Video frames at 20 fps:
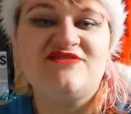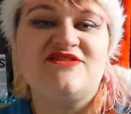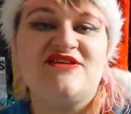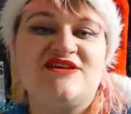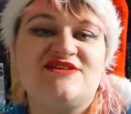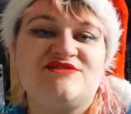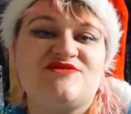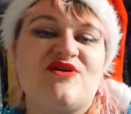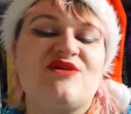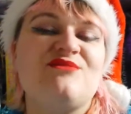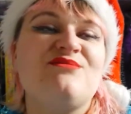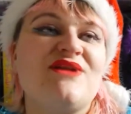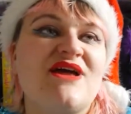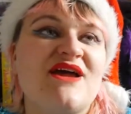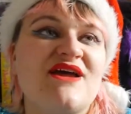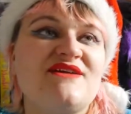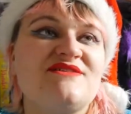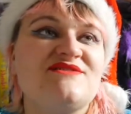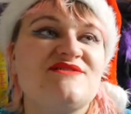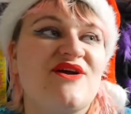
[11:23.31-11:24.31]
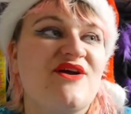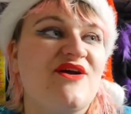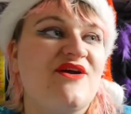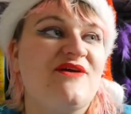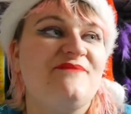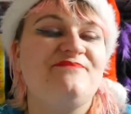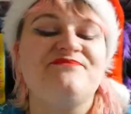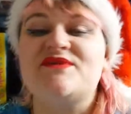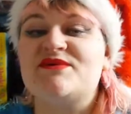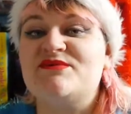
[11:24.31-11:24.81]
the screenplay, so
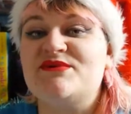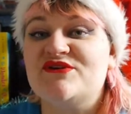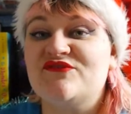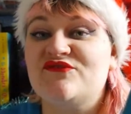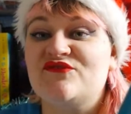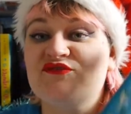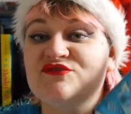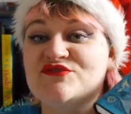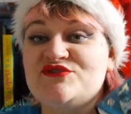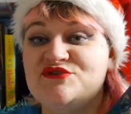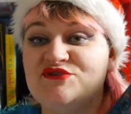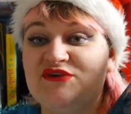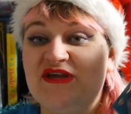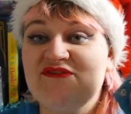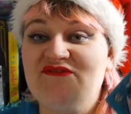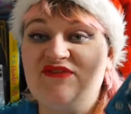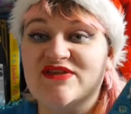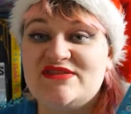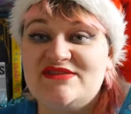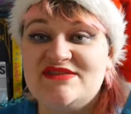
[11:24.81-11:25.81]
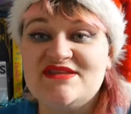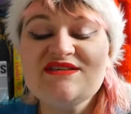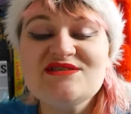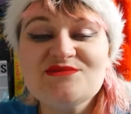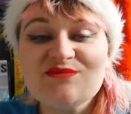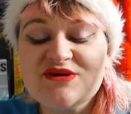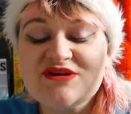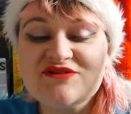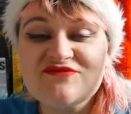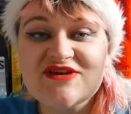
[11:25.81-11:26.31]
I'm looking forward to giving
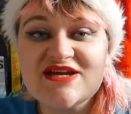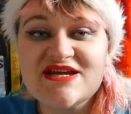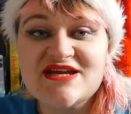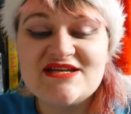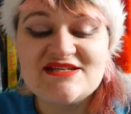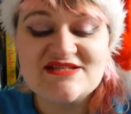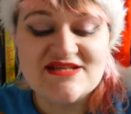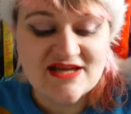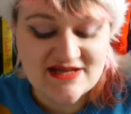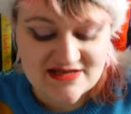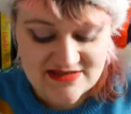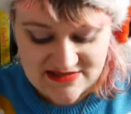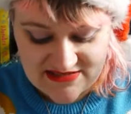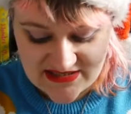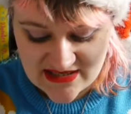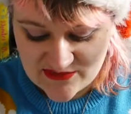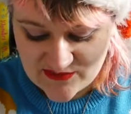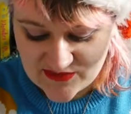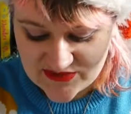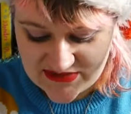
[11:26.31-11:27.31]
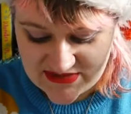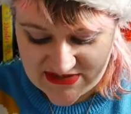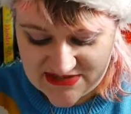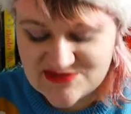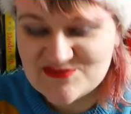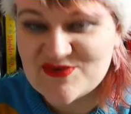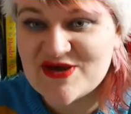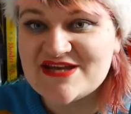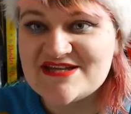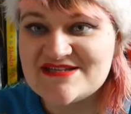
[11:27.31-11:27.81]
this one a read and seeing what
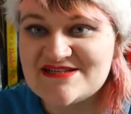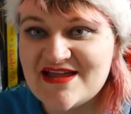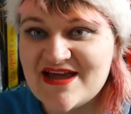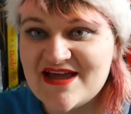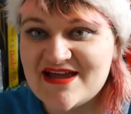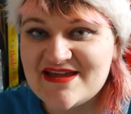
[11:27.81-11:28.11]
this one is